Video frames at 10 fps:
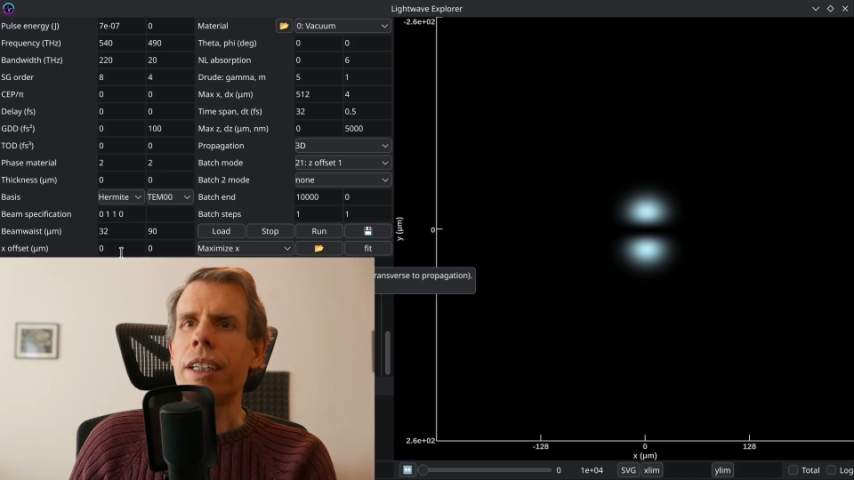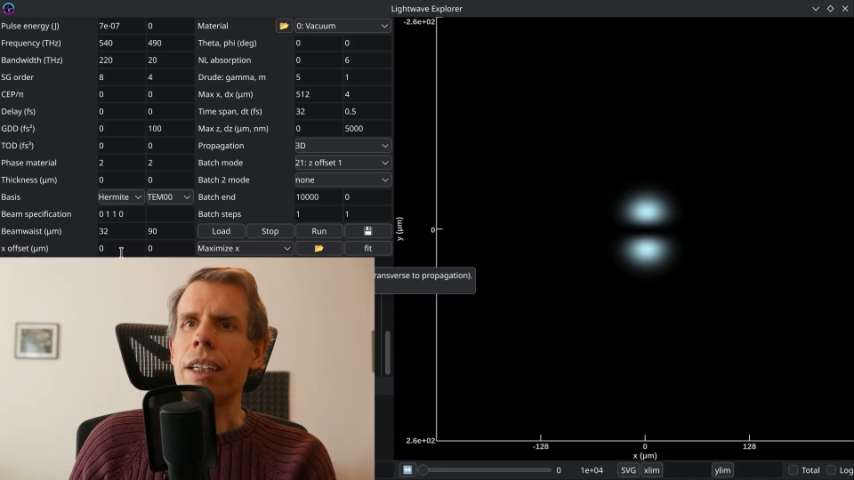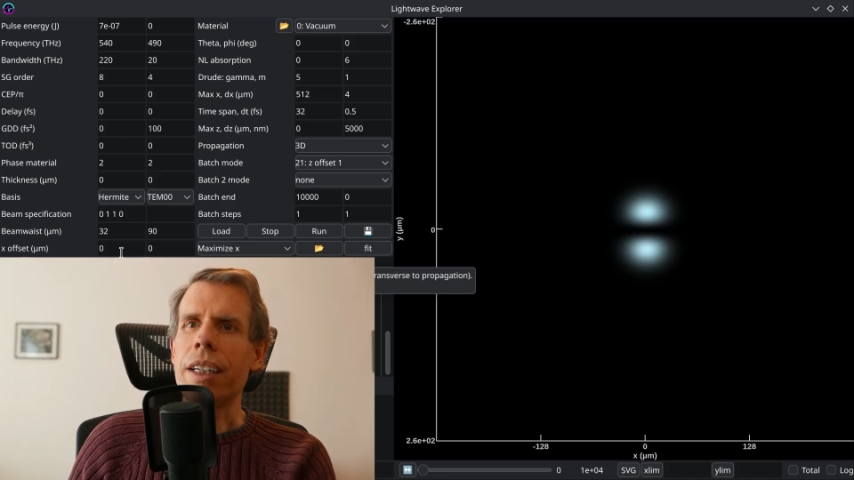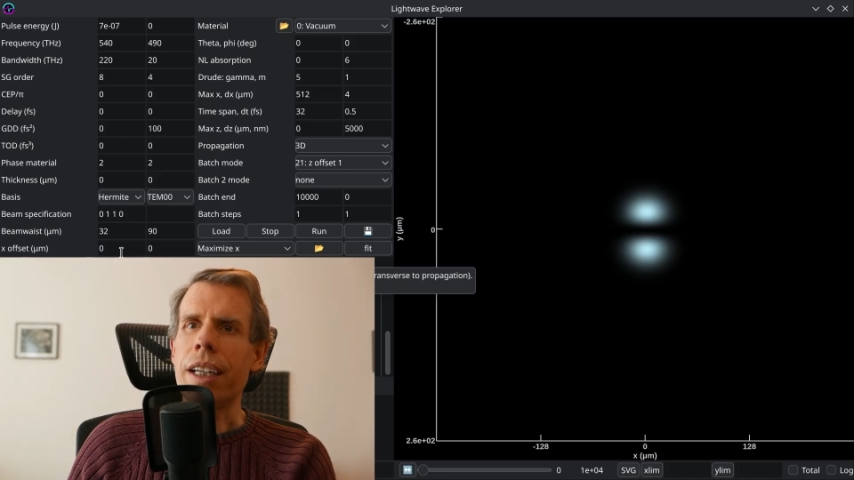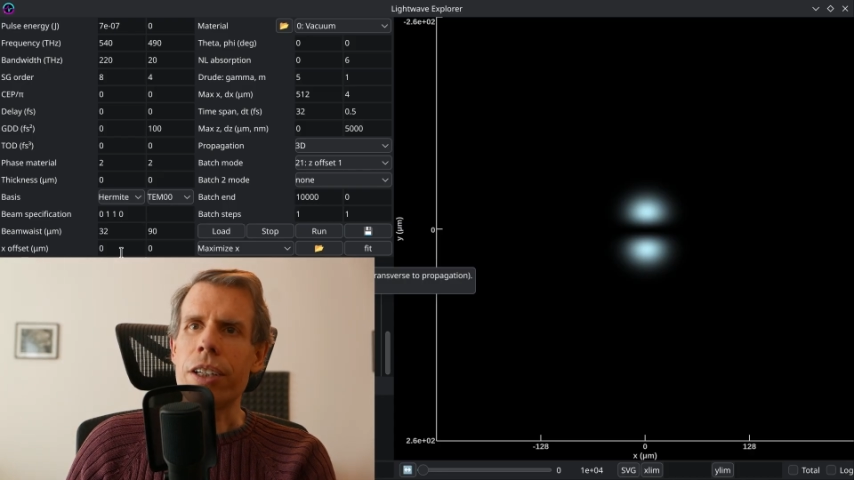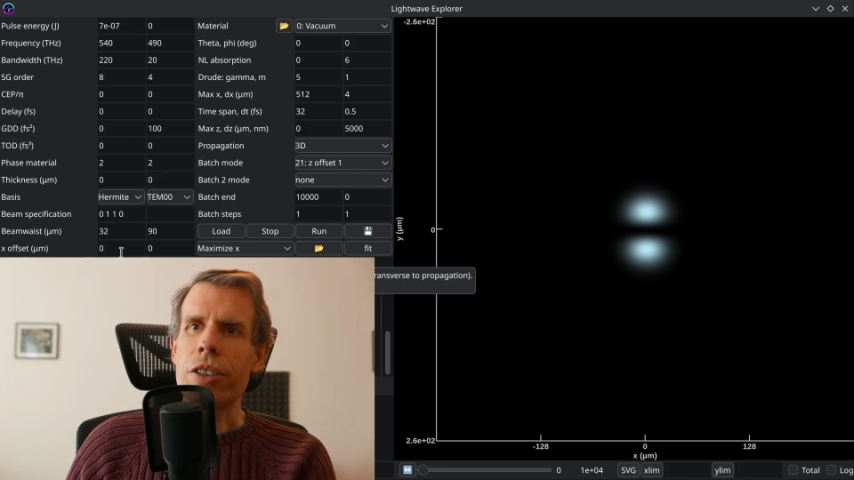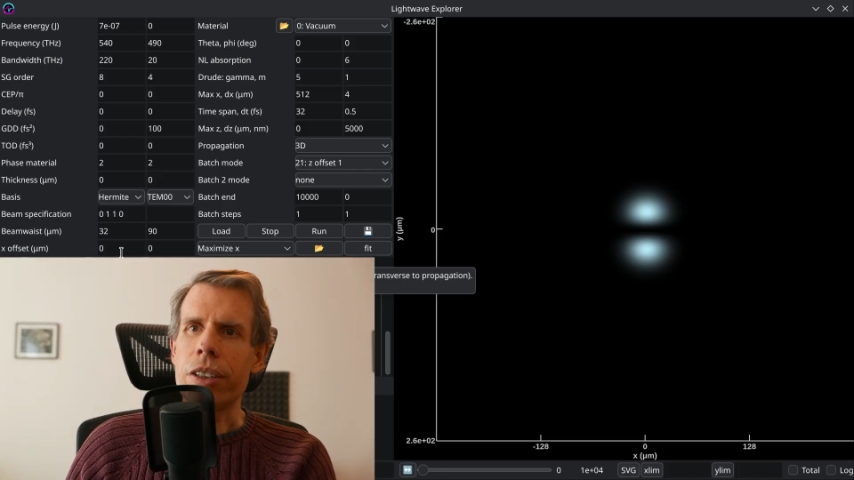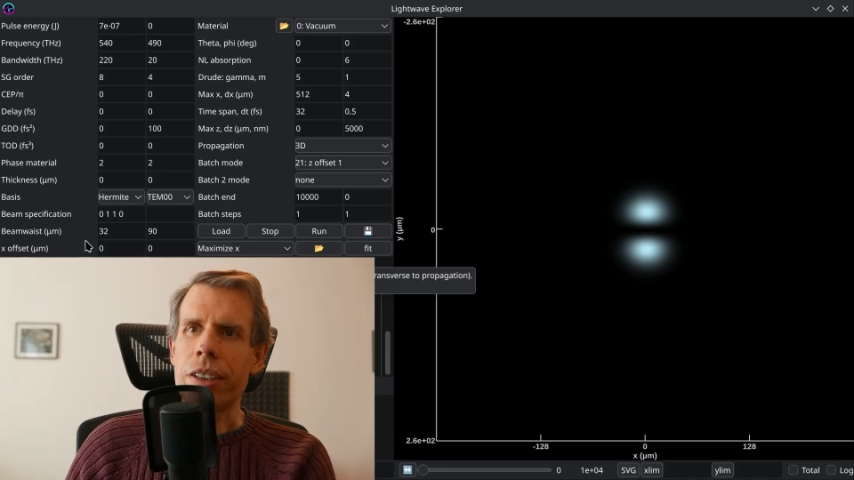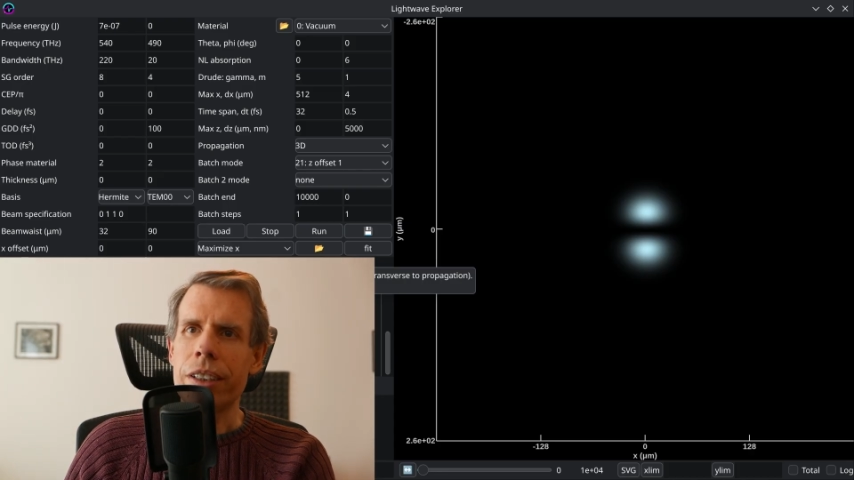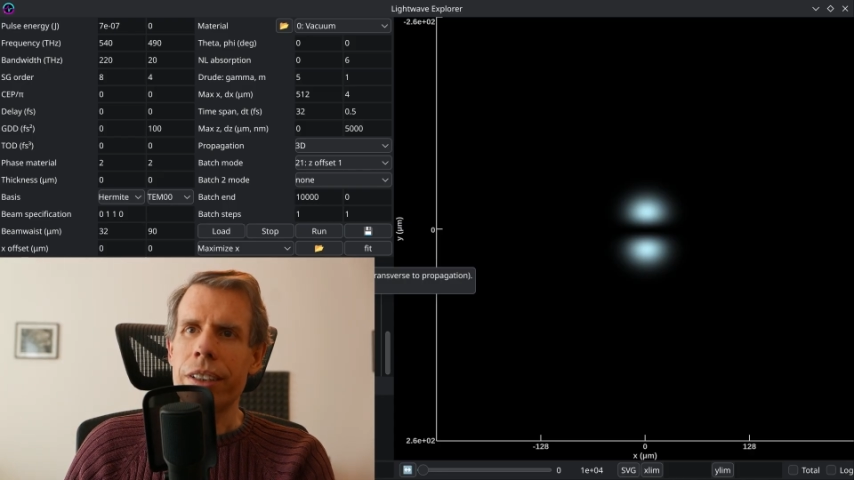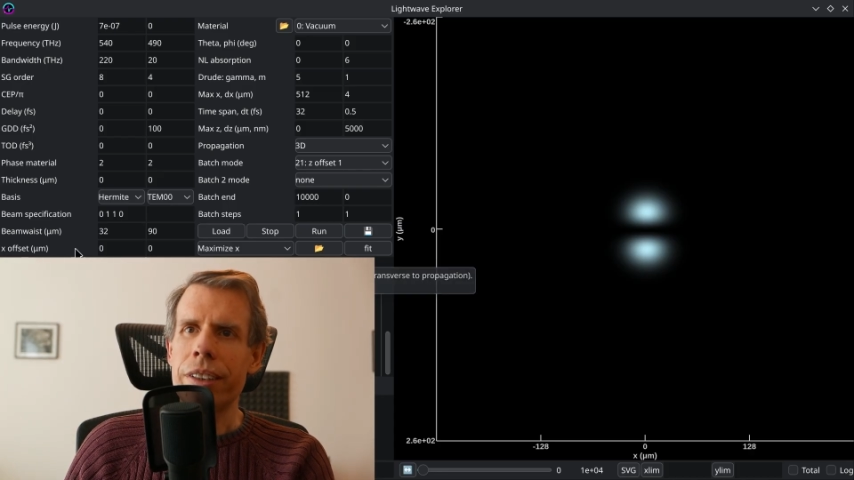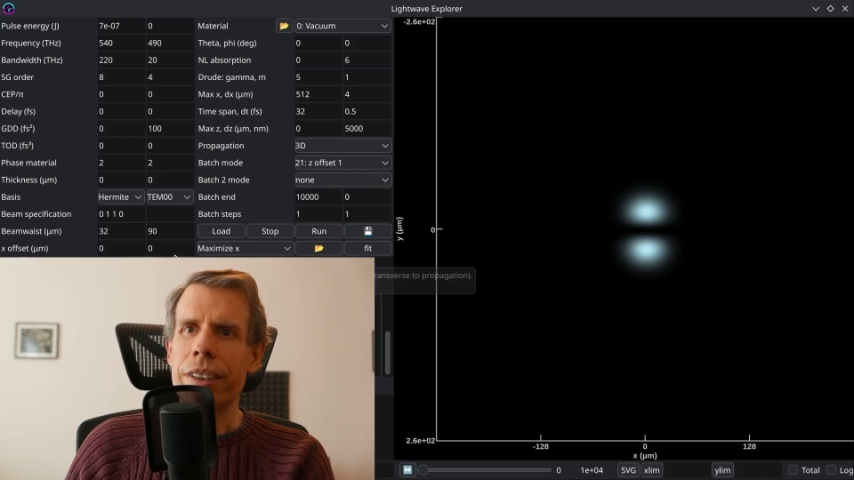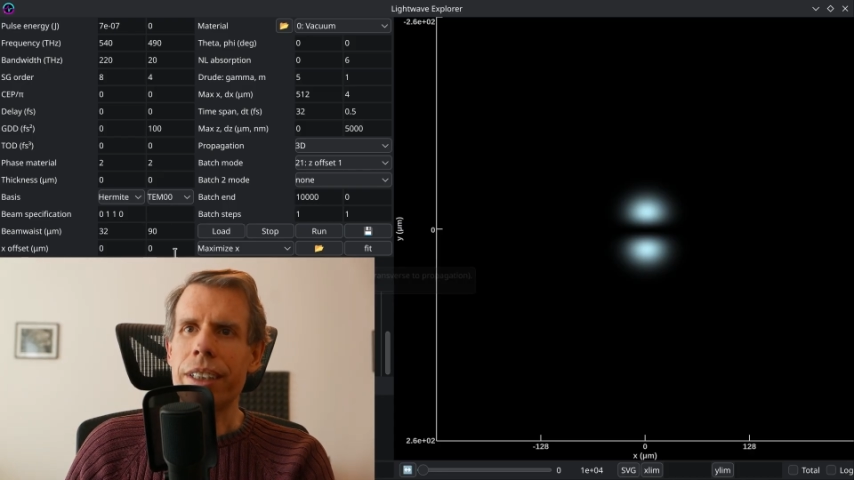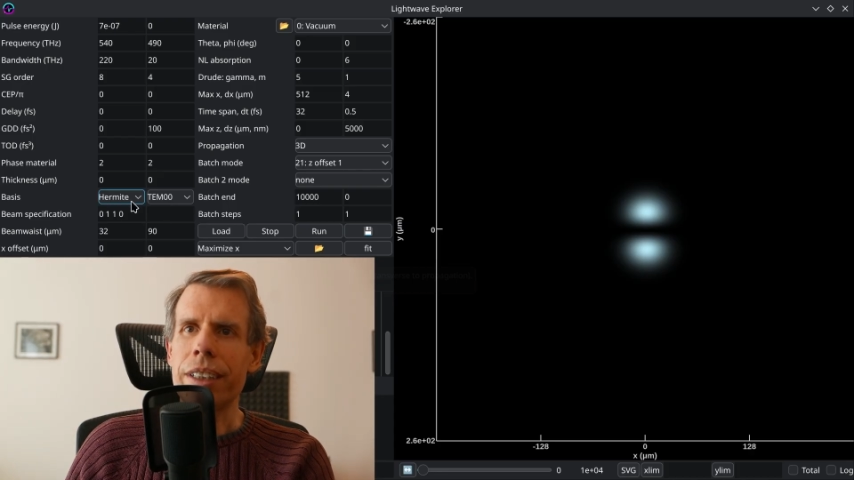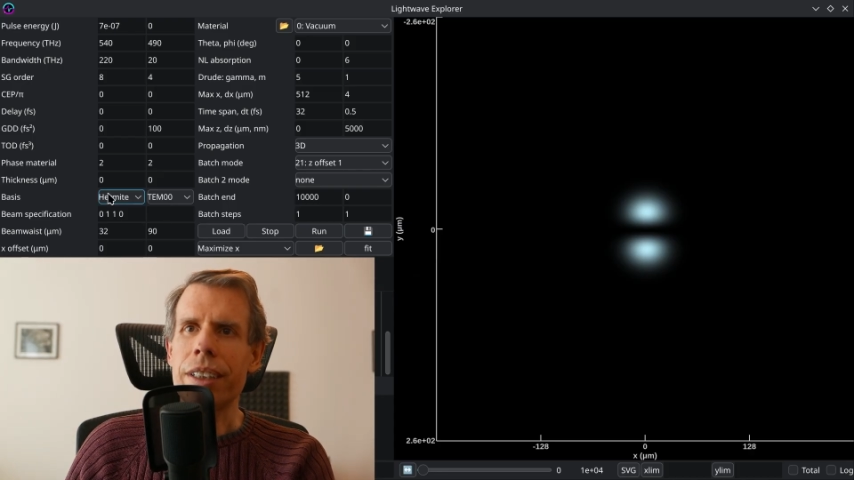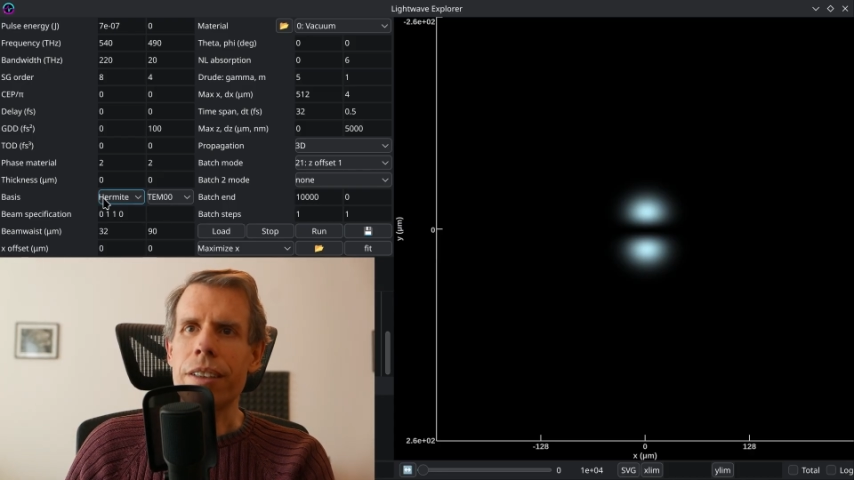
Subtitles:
in nature, right?